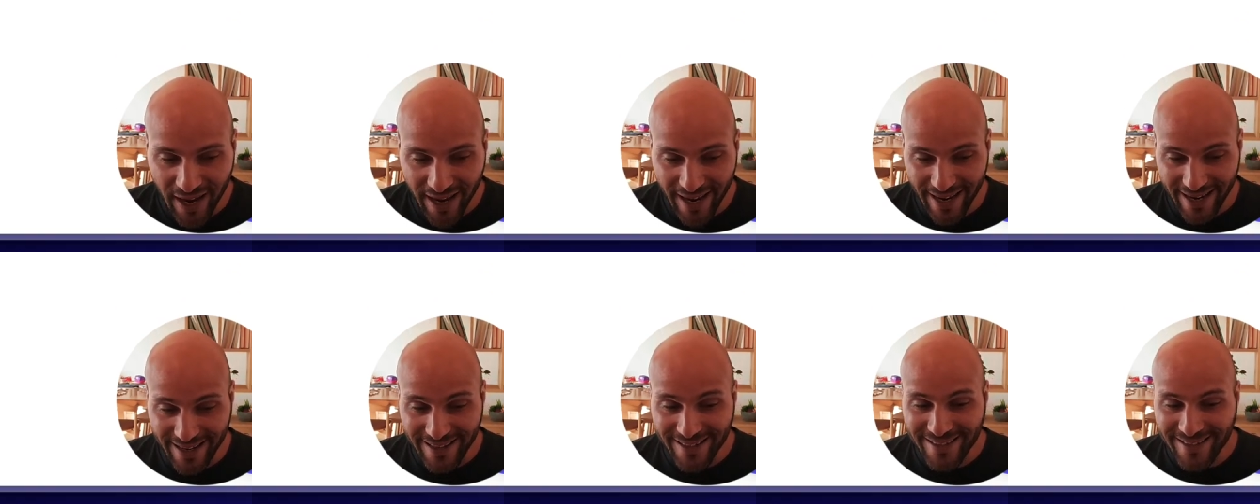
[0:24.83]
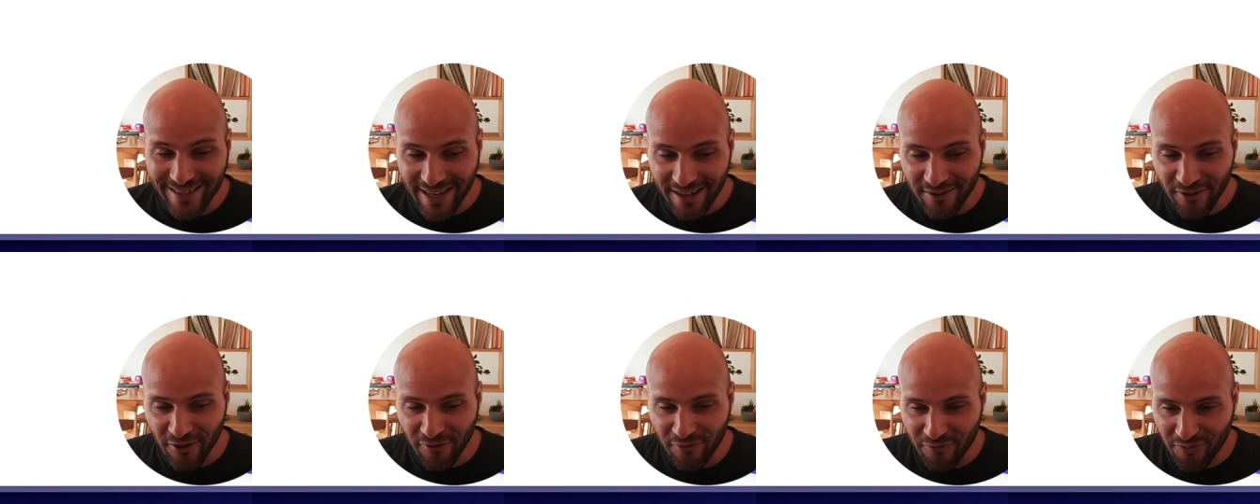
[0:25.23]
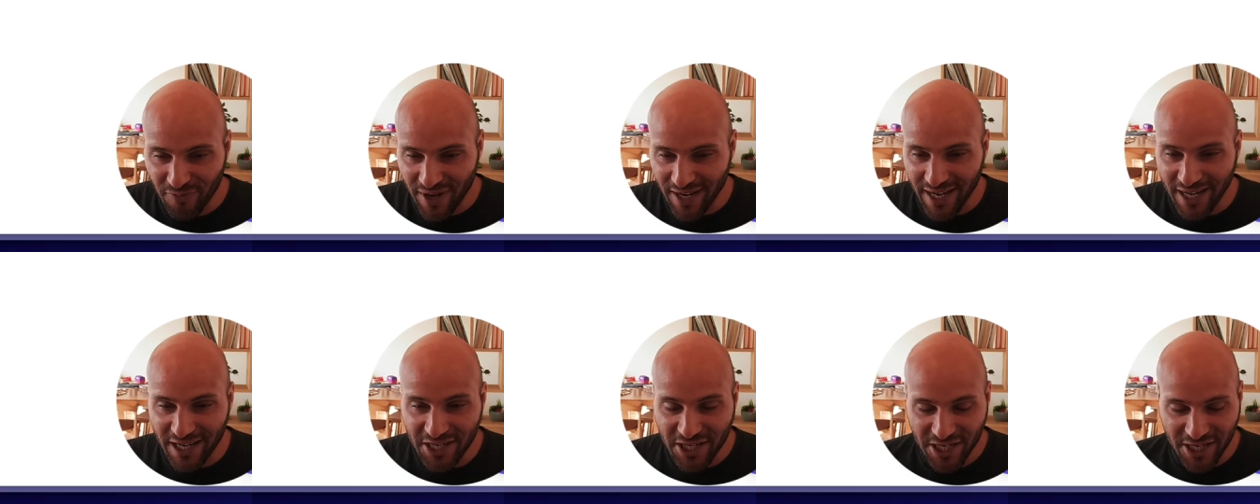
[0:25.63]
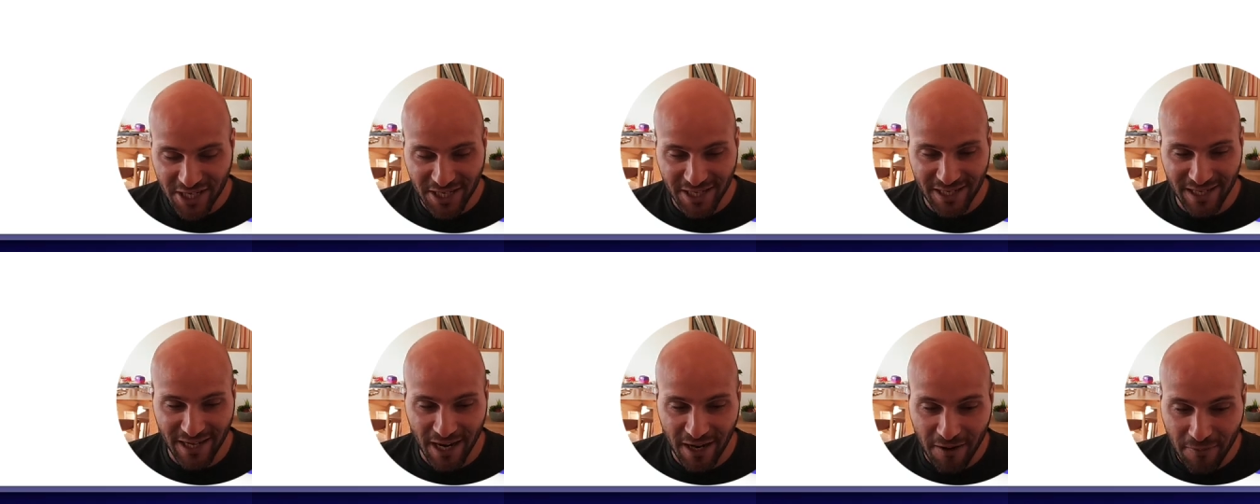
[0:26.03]
Instead of
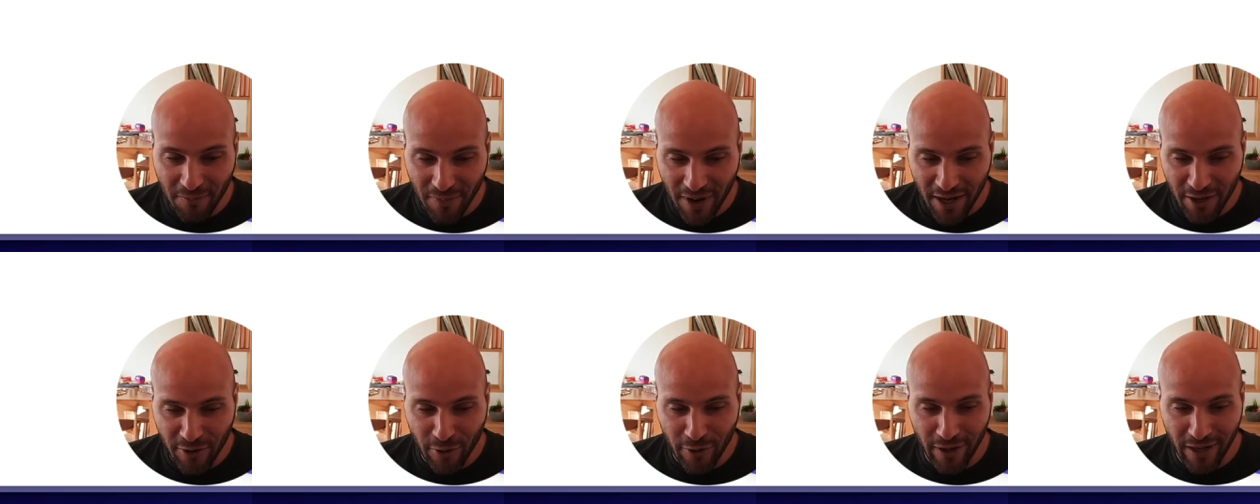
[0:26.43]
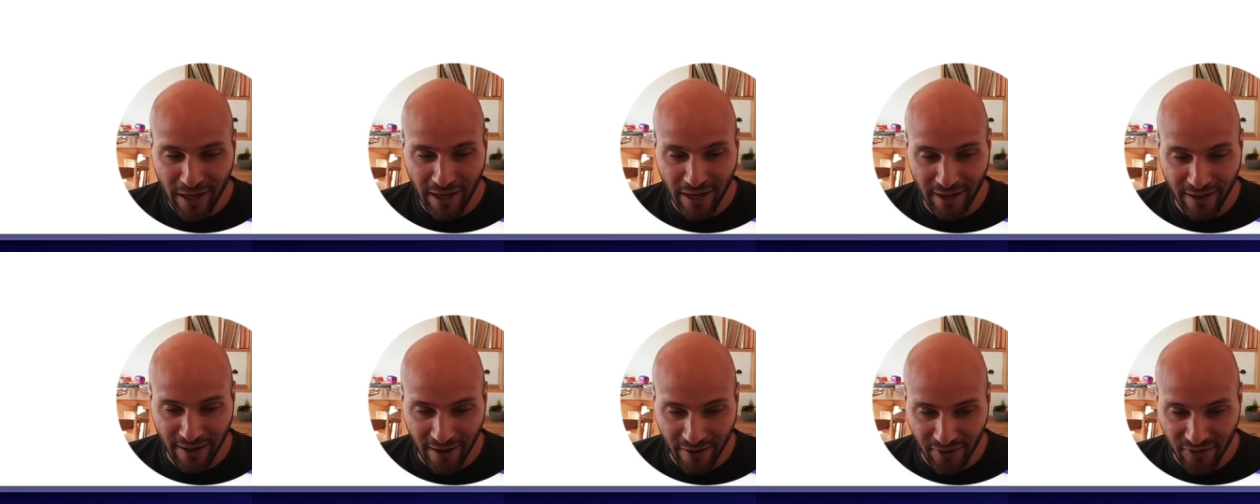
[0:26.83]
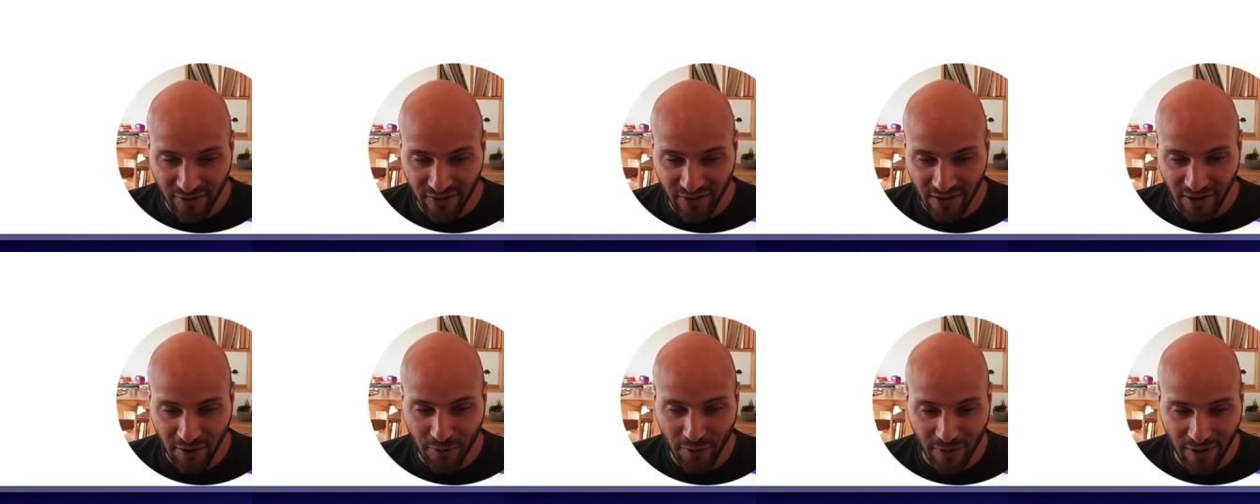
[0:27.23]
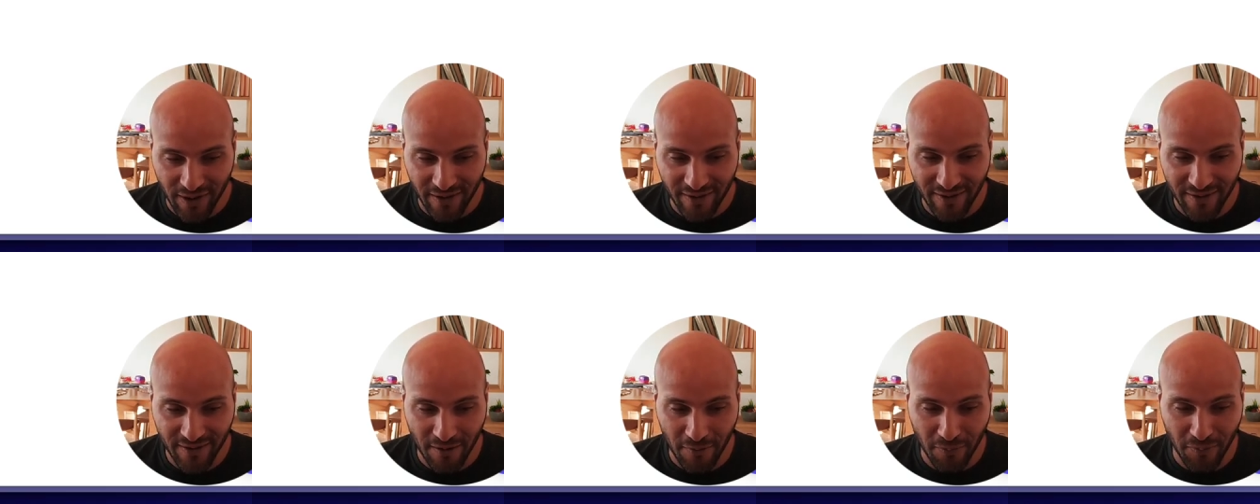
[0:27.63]
managing like manually their
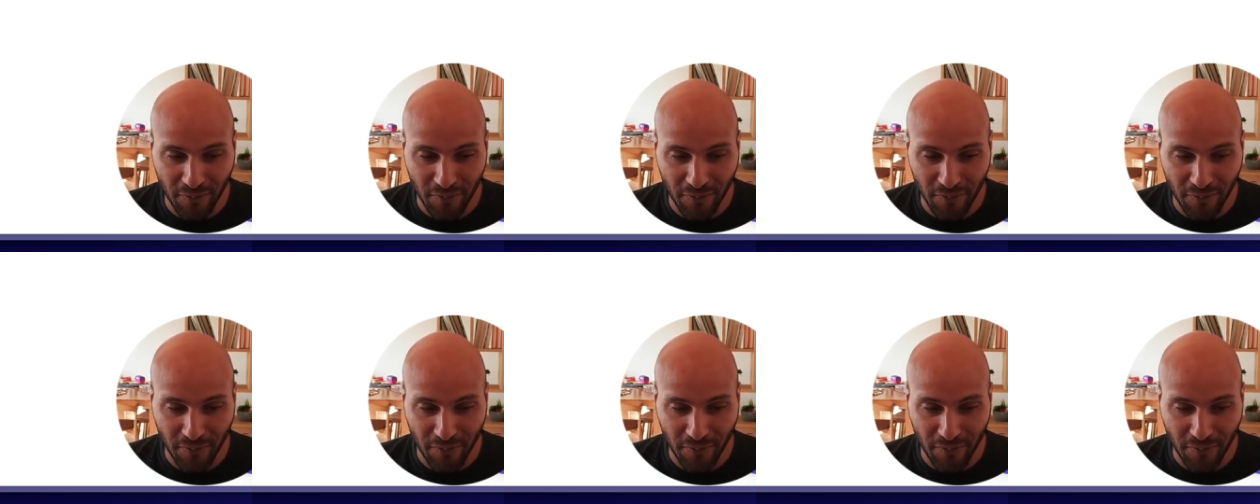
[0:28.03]
secrets